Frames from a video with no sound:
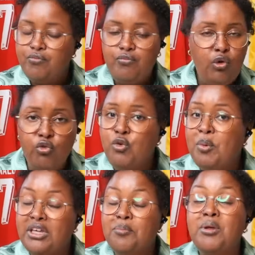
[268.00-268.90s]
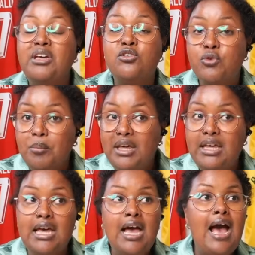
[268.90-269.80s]
a football kit, because for me,
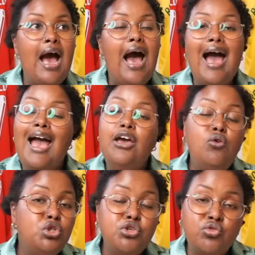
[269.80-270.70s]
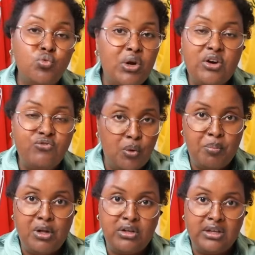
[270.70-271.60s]
I don't just wear
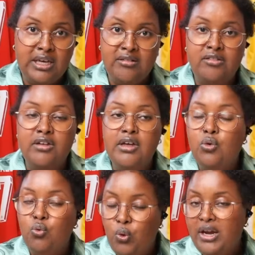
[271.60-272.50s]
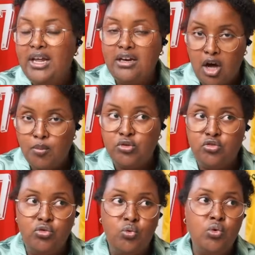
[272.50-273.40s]
football kits when it comes
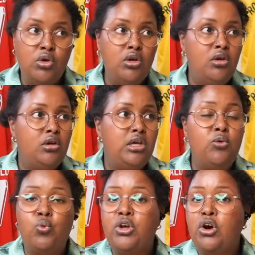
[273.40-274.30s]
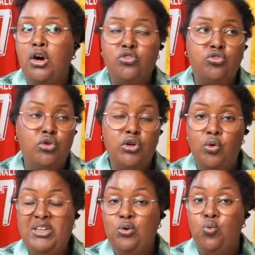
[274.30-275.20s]
to, in regards to, you know,
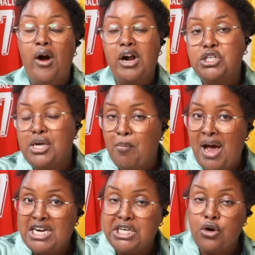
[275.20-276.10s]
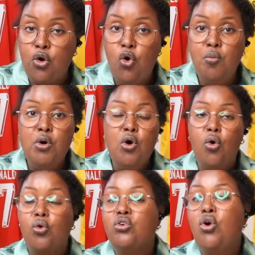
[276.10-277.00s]
either watching a match at home or
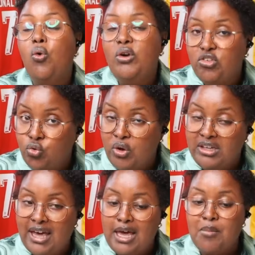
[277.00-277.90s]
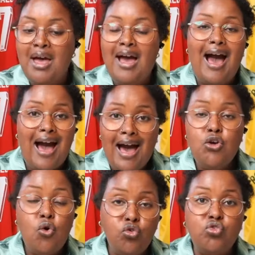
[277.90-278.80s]
going to a game. I
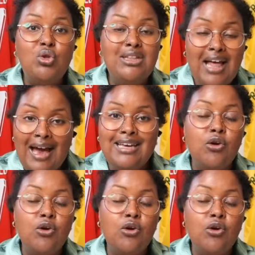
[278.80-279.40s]
also like